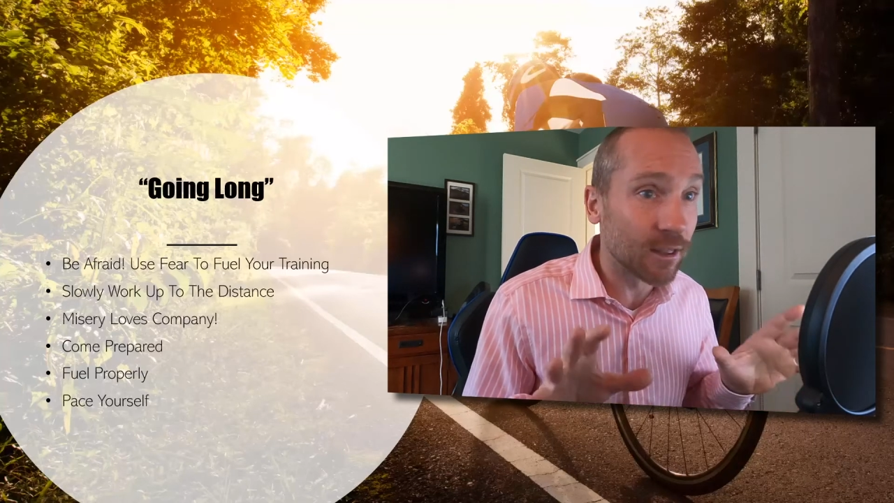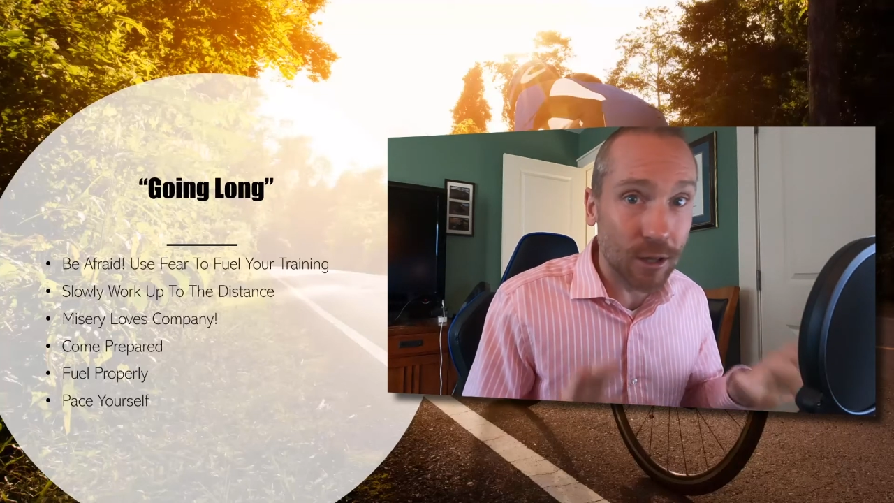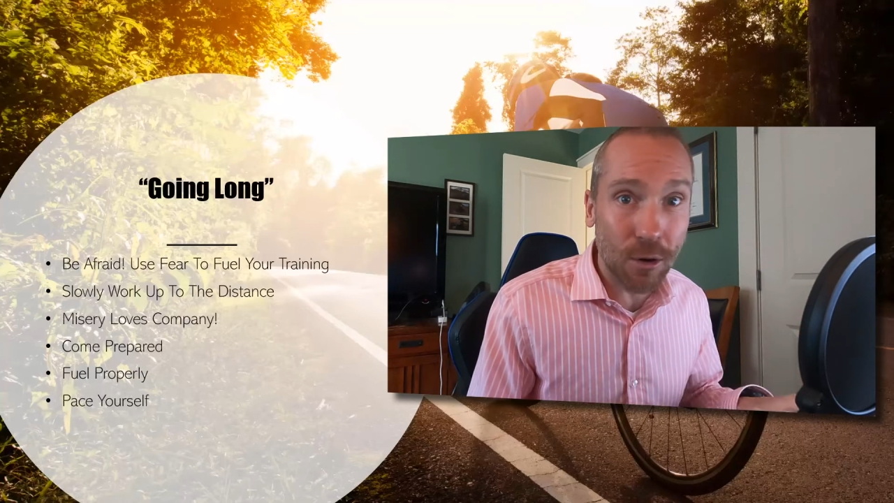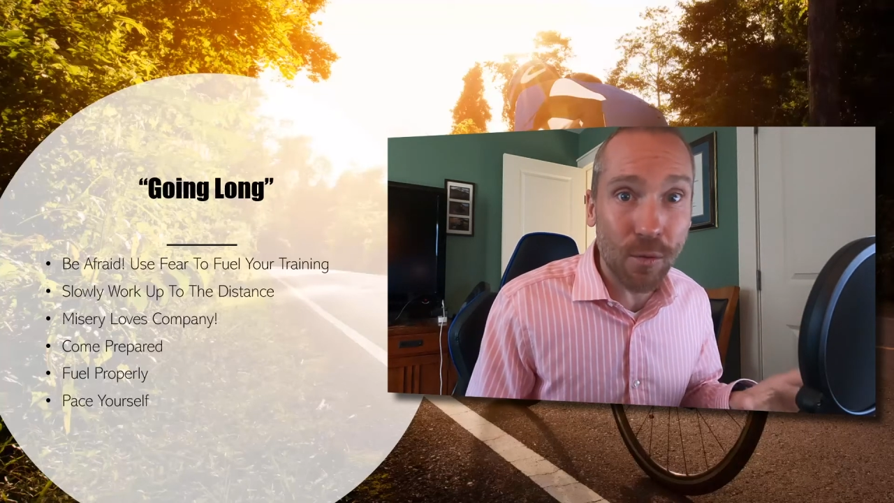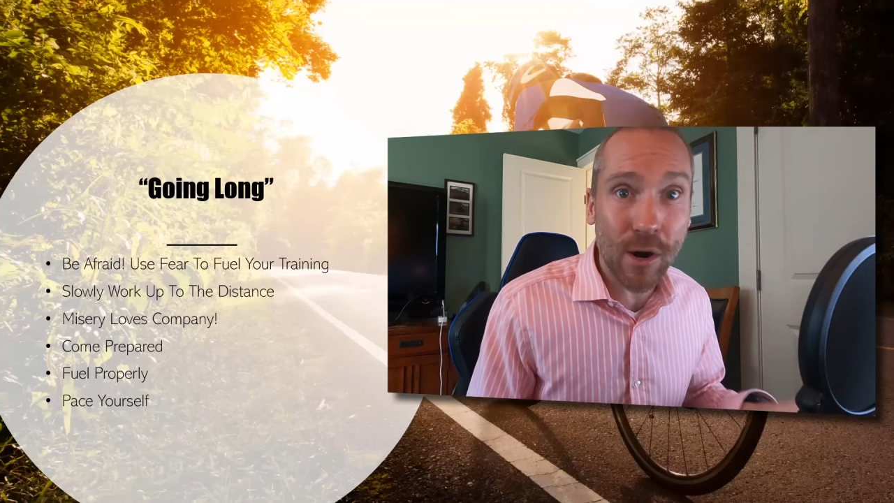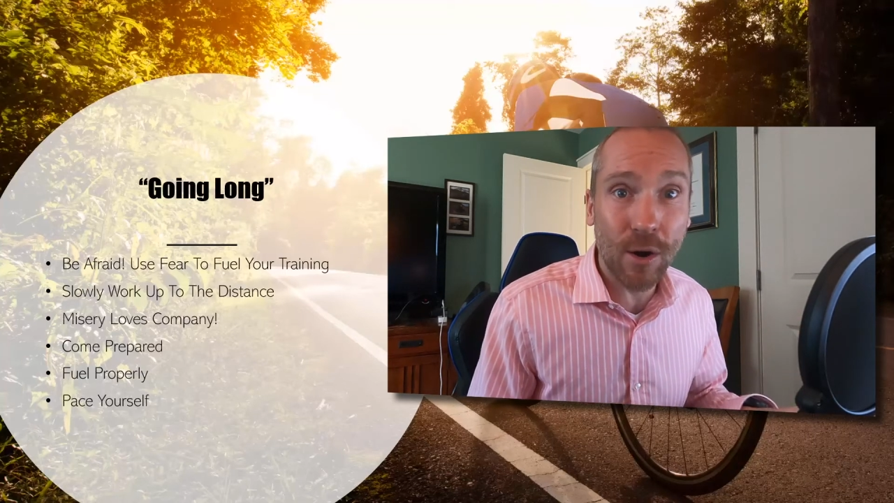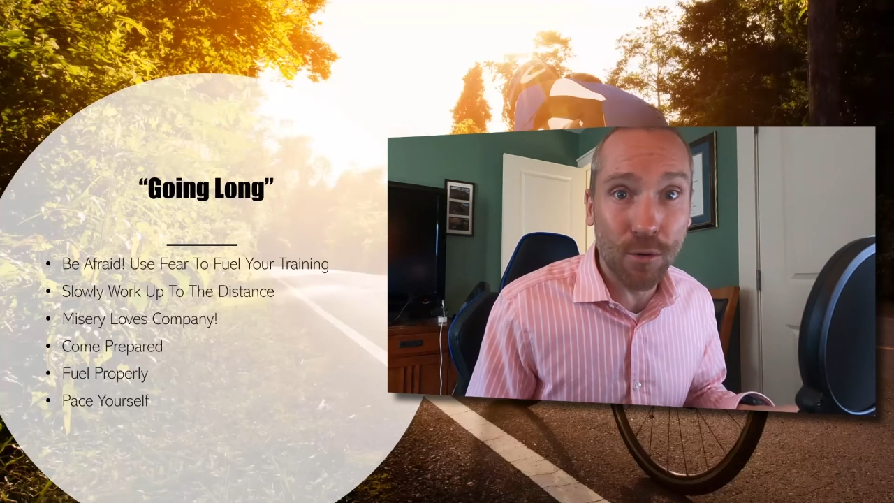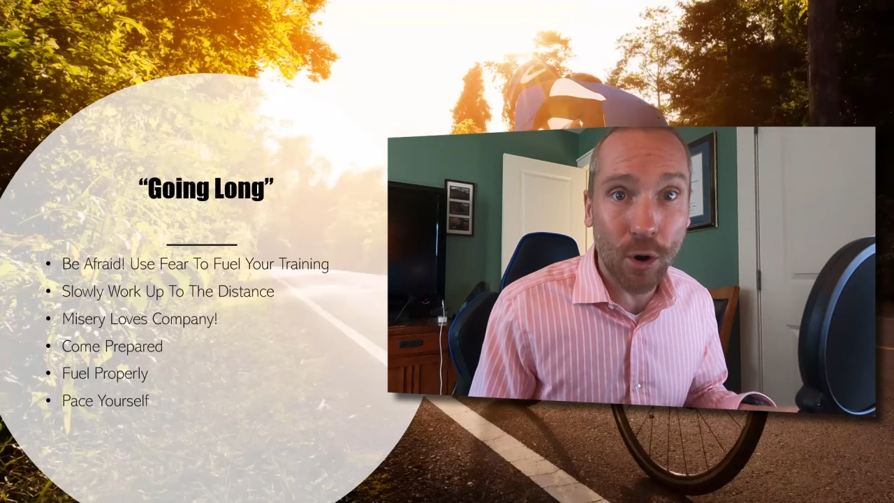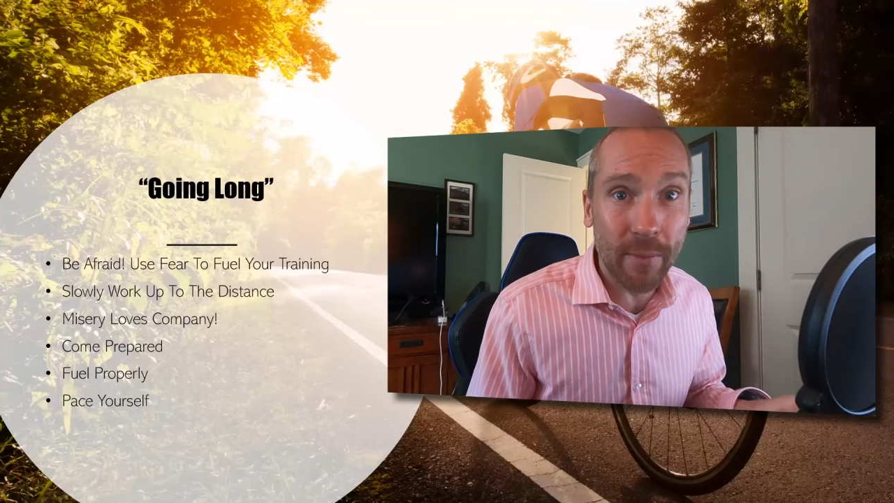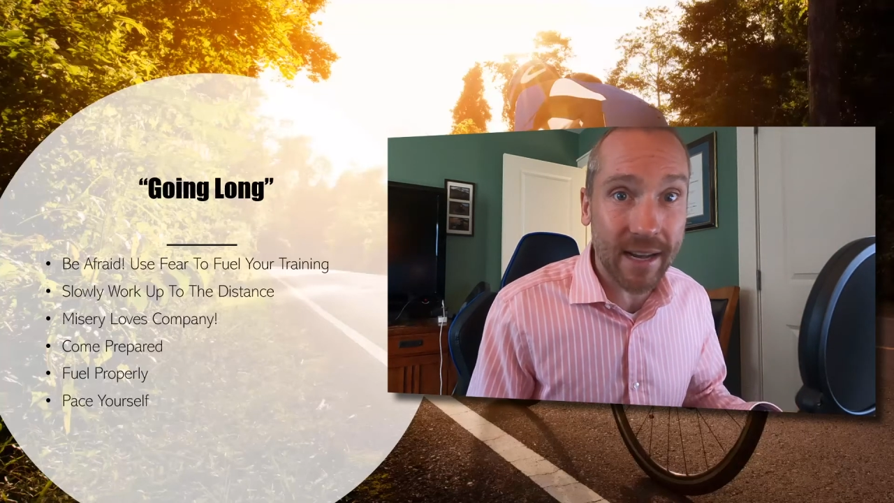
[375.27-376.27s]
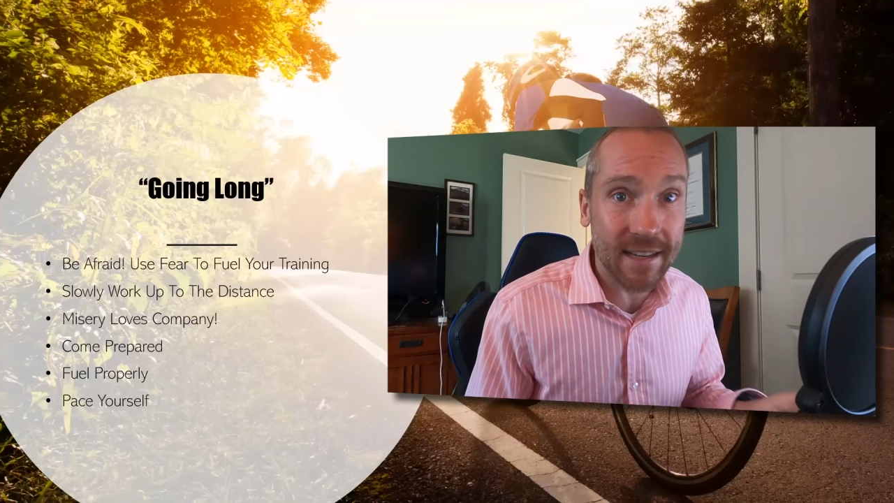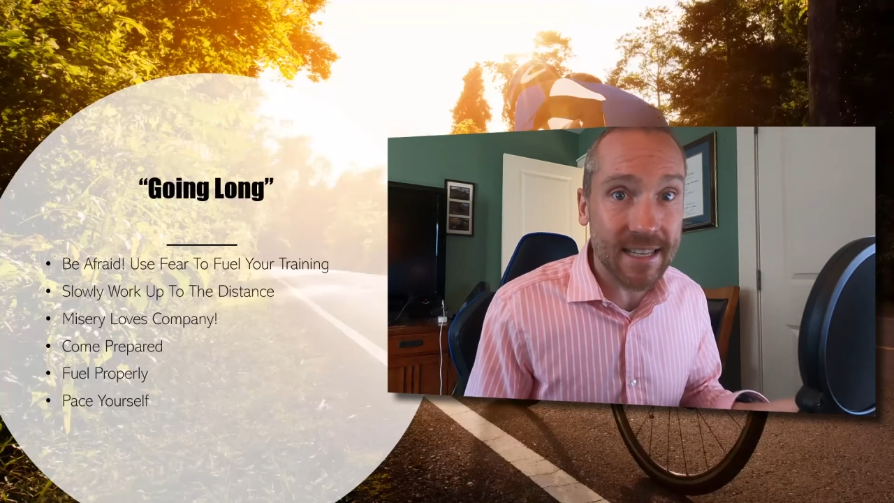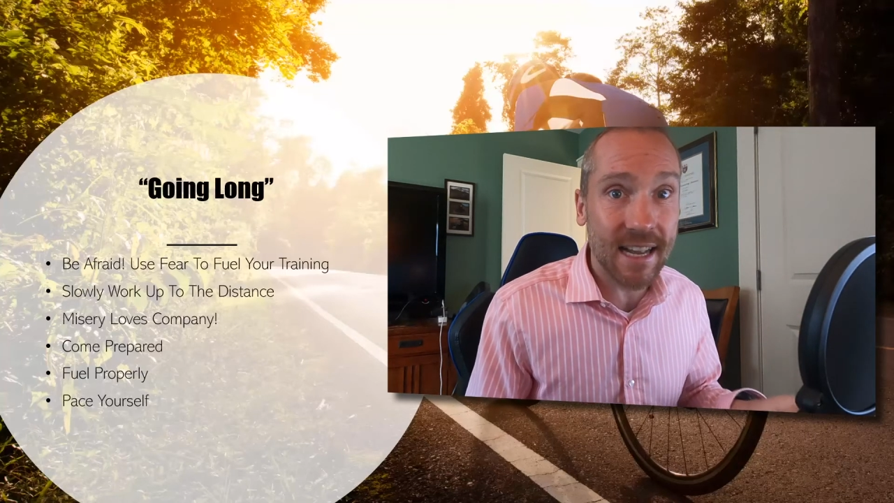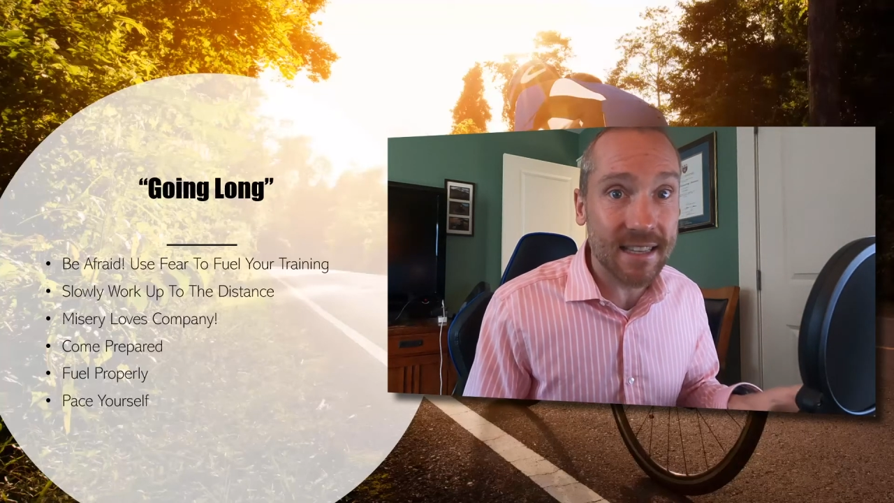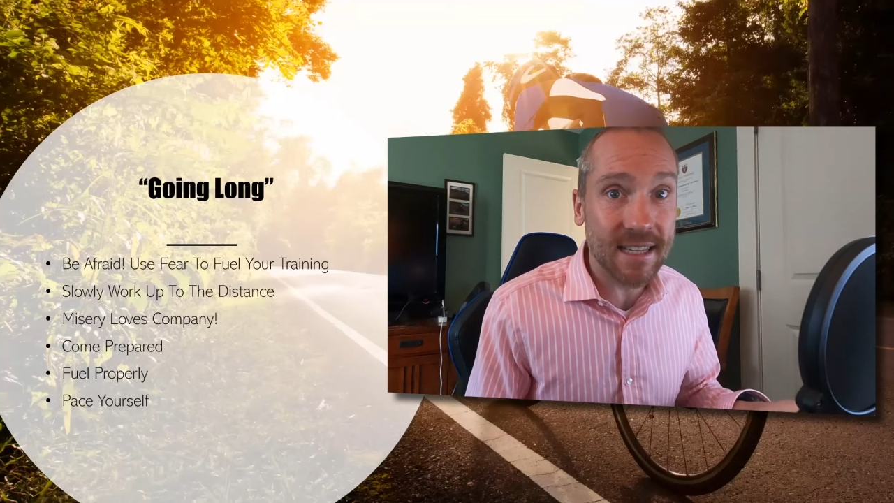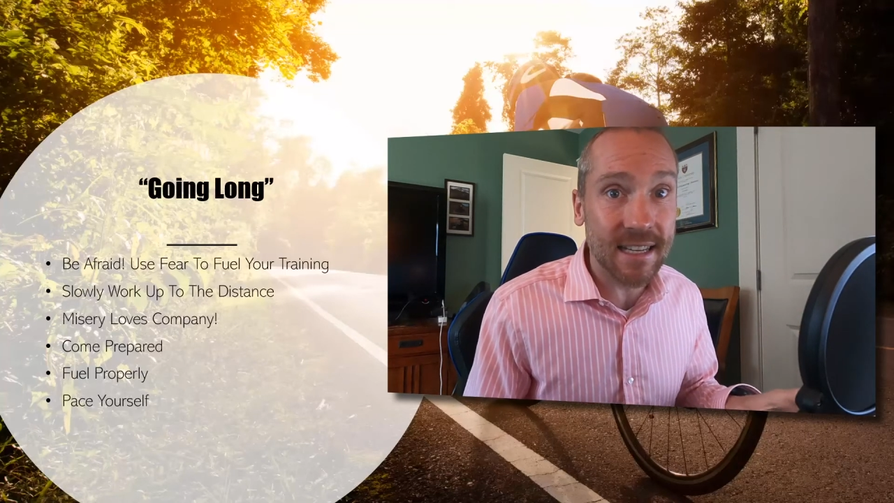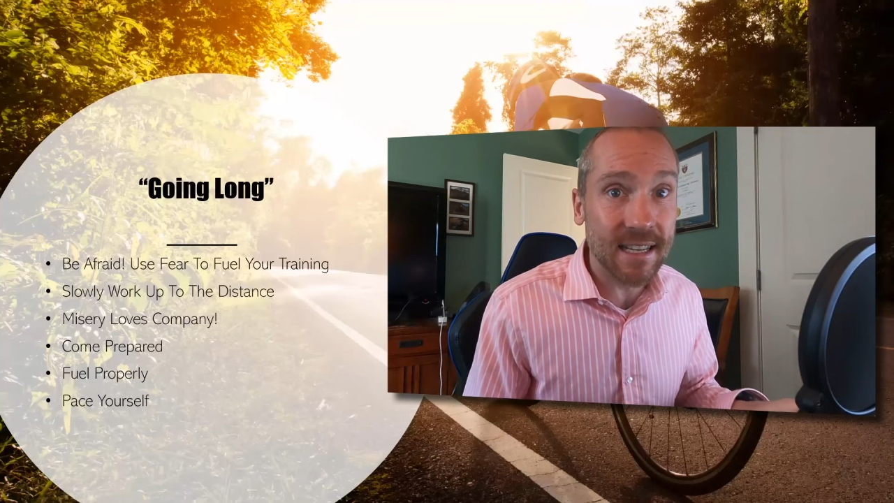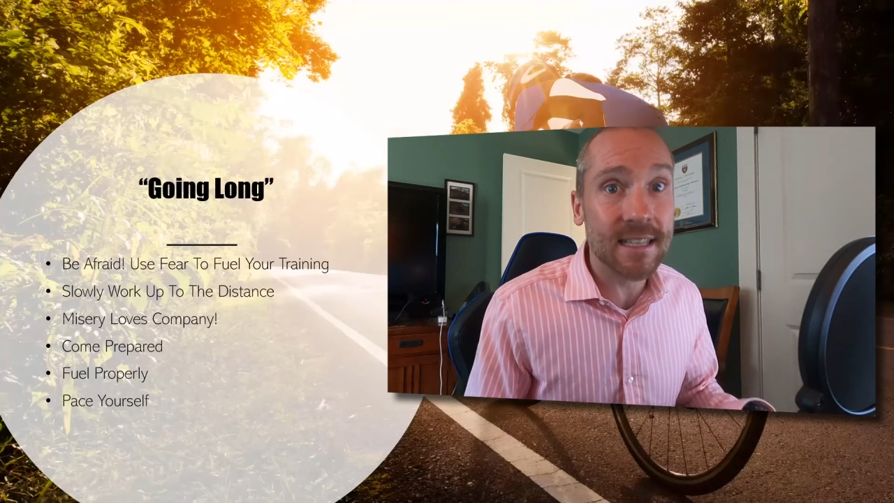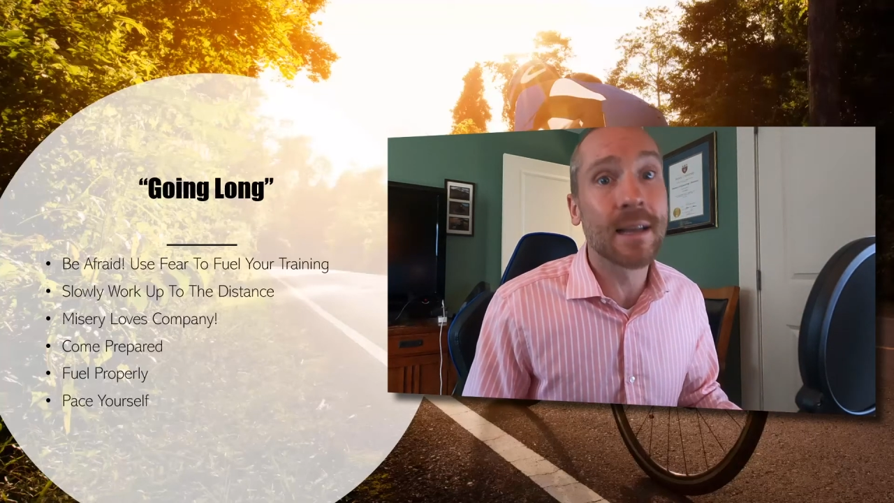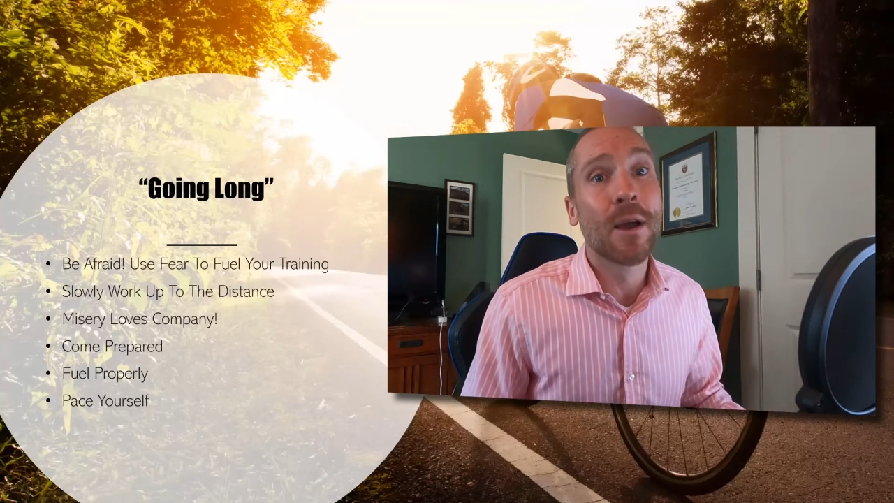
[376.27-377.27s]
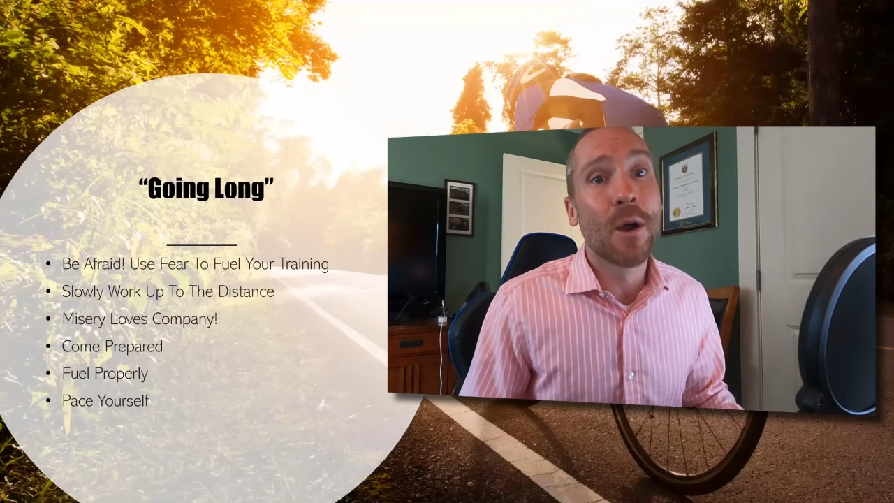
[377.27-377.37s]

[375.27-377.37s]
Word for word: lower aerobic intensities,